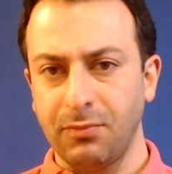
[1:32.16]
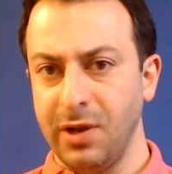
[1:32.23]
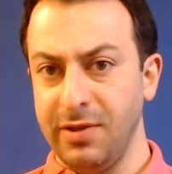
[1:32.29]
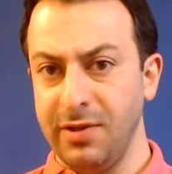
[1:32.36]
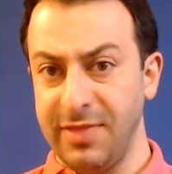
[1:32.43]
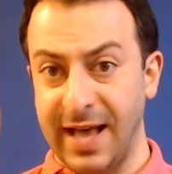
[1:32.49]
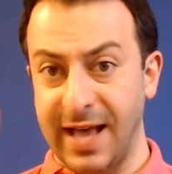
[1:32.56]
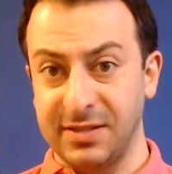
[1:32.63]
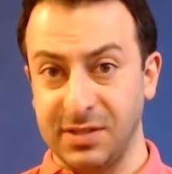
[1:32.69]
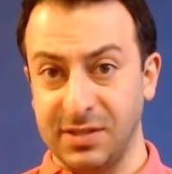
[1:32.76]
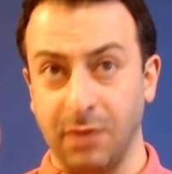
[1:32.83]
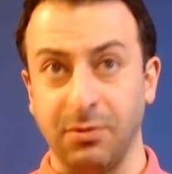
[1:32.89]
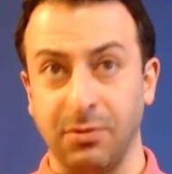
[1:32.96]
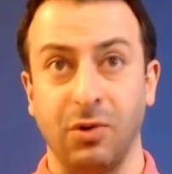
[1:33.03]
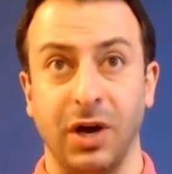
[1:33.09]
That's
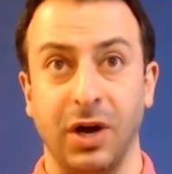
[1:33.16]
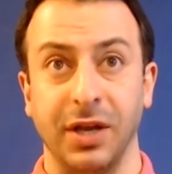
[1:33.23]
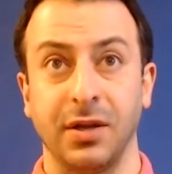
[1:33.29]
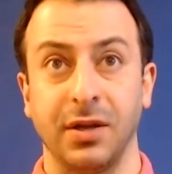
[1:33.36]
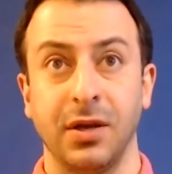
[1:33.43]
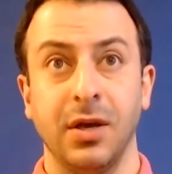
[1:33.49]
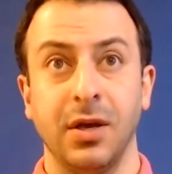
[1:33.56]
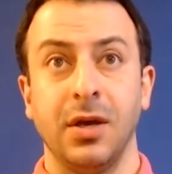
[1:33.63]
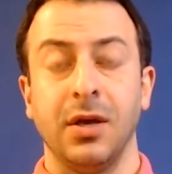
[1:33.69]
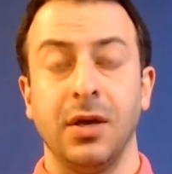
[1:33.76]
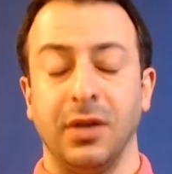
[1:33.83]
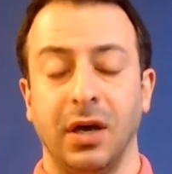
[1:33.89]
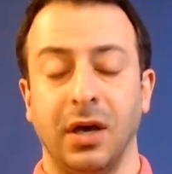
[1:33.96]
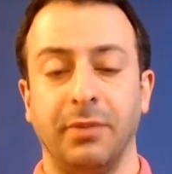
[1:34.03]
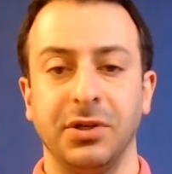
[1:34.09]
number 1.
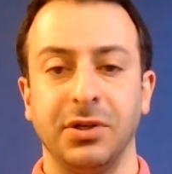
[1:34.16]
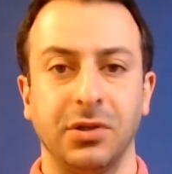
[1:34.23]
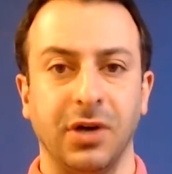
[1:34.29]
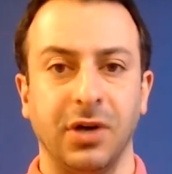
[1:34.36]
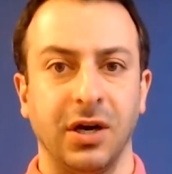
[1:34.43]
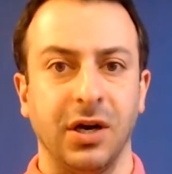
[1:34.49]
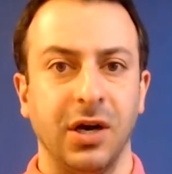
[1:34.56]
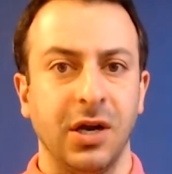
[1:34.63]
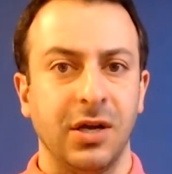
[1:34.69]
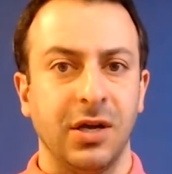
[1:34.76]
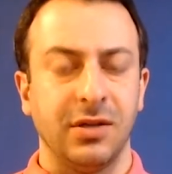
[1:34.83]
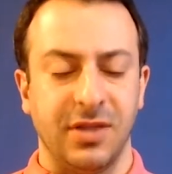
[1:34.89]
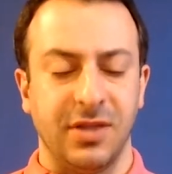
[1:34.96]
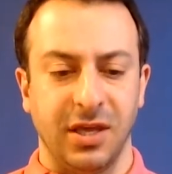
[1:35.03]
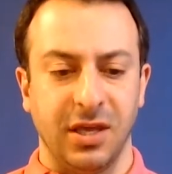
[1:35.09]
Number 2 are
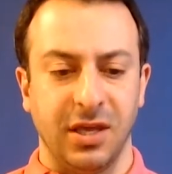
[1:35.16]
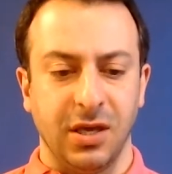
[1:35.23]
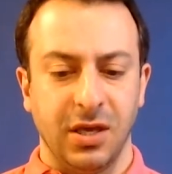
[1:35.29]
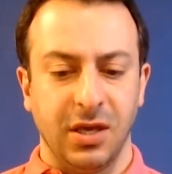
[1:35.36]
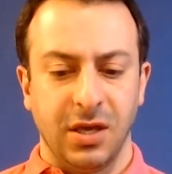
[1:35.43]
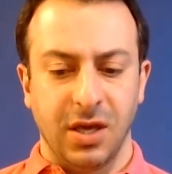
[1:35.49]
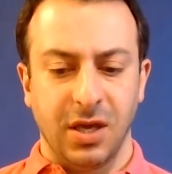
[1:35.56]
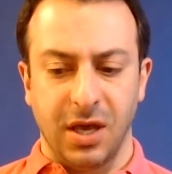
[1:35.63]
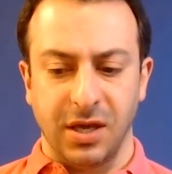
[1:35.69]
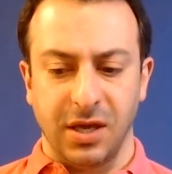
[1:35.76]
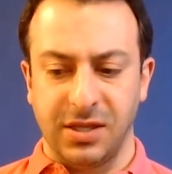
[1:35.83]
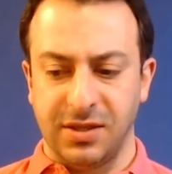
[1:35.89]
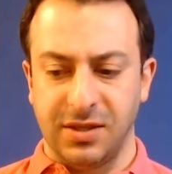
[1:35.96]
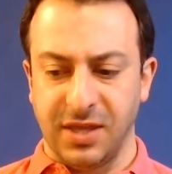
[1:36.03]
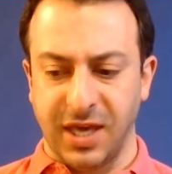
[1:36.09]
the
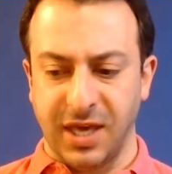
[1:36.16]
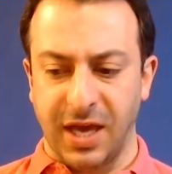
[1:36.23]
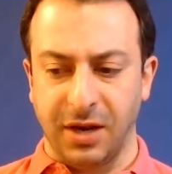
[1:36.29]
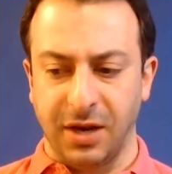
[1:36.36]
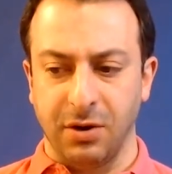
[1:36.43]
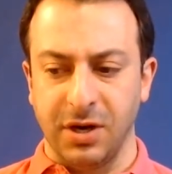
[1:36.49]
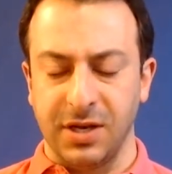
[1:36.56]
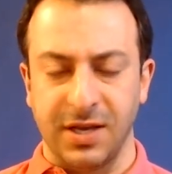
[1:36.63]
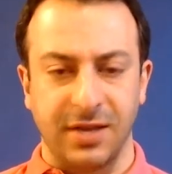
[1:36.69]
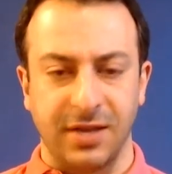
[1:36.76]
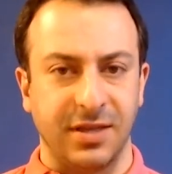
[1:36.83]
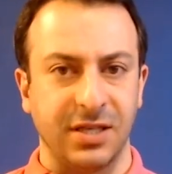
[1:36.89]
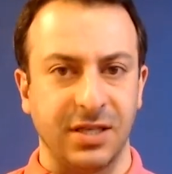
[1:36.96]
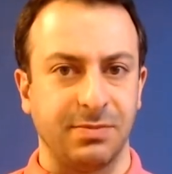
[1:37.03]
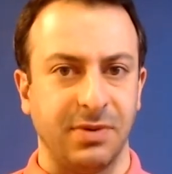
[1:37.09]
category that
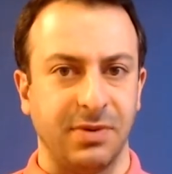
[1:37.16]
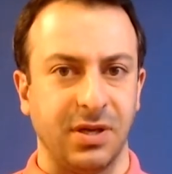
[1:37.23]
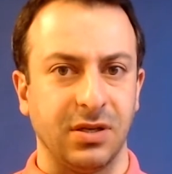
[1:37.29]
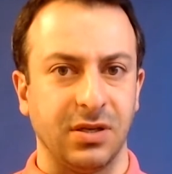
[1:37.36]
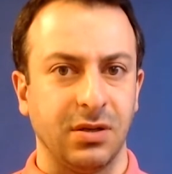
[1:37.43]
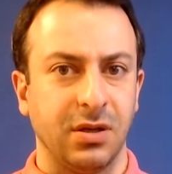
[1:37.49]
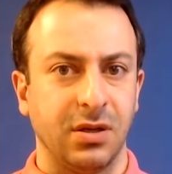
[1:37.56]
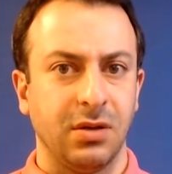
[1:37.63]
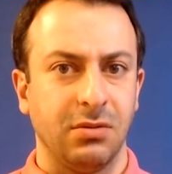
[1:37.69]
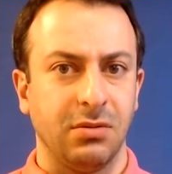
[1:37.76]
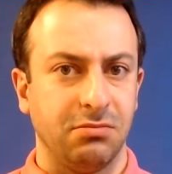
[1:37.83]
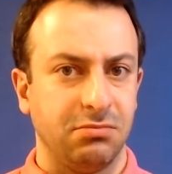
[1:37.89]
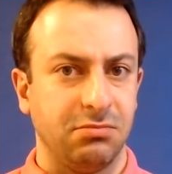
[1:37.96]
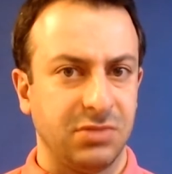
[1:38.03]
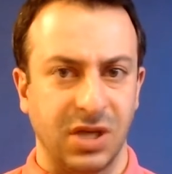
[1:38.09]
they spend
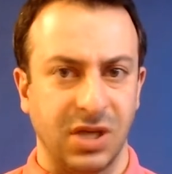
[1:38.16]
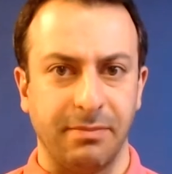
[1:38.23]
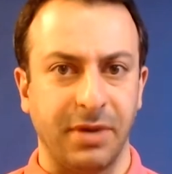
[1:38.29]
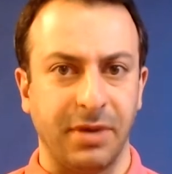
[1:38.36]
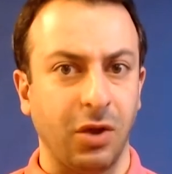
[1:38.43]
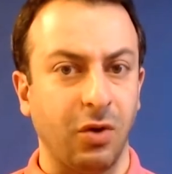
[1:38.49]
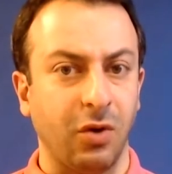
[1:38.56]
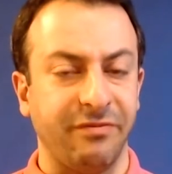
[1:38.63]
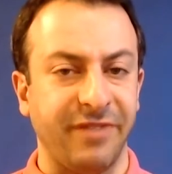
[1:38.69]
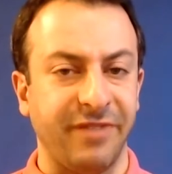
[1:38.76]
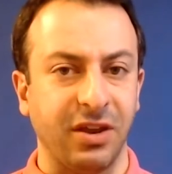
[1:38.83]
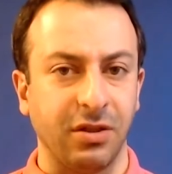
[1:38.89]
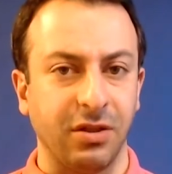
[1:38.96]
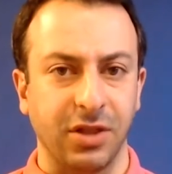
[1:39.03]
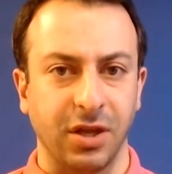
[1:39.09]
some money or
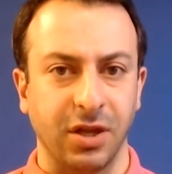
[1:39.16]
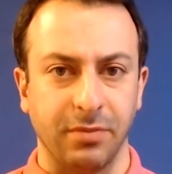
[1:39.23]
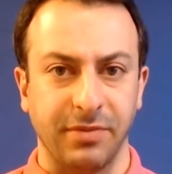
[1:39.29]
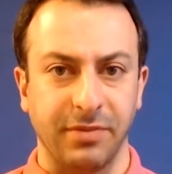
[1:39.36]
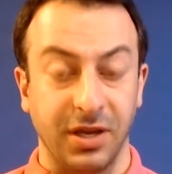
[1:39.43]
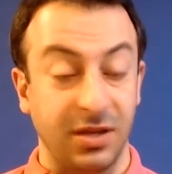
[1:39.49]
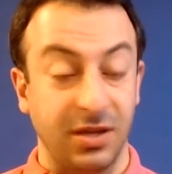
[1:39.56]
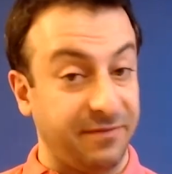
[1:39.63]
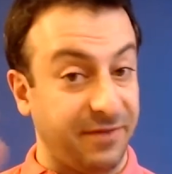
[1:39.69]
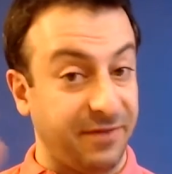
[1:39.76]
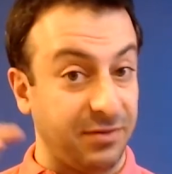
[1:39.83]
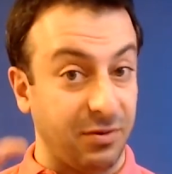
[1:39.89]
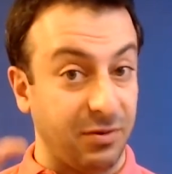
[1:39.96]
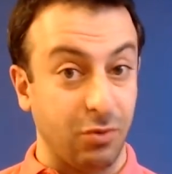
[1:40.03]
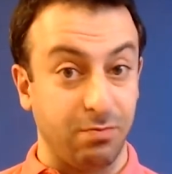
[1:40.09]
very little money from
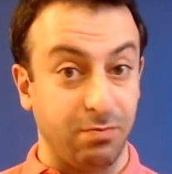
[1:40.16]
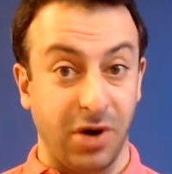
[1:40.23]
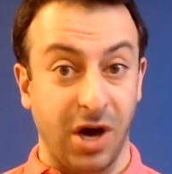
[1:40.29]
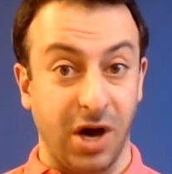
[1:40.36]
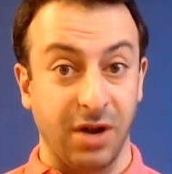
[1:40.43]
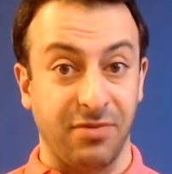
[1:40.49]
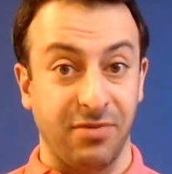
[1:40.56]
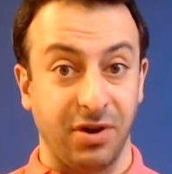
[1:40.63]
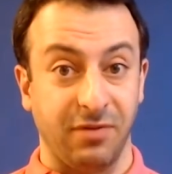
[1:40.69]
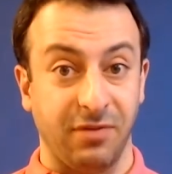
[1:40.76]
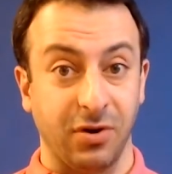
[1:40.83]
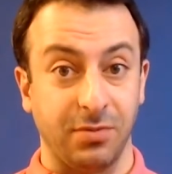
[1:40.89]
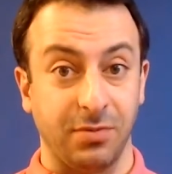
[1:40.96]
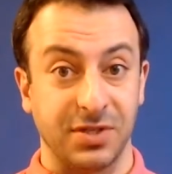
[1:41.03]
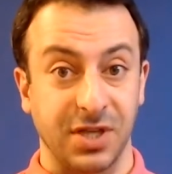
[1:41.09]
the bottom 30,
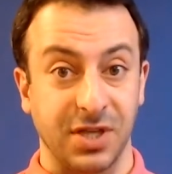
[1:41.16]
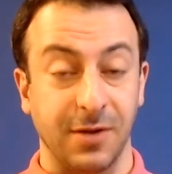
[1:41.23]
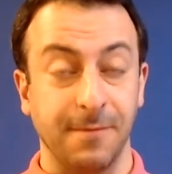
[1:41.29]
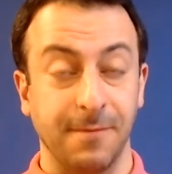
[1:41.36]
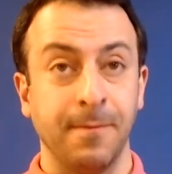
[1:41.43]
40%,